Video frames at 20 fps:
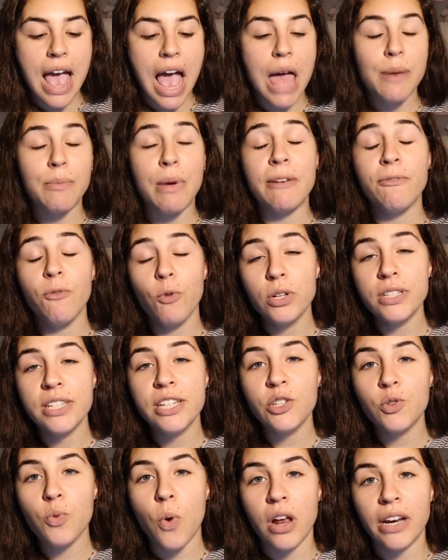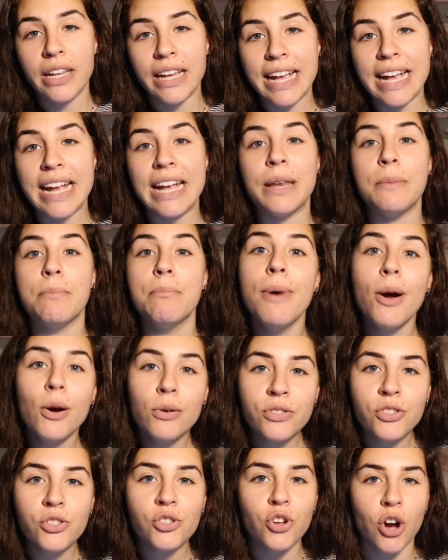And my 1420 in
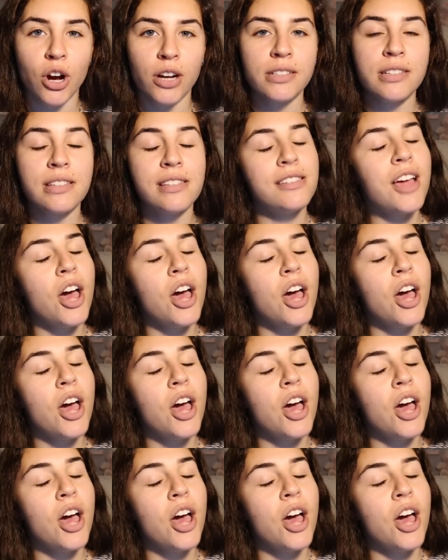most charts,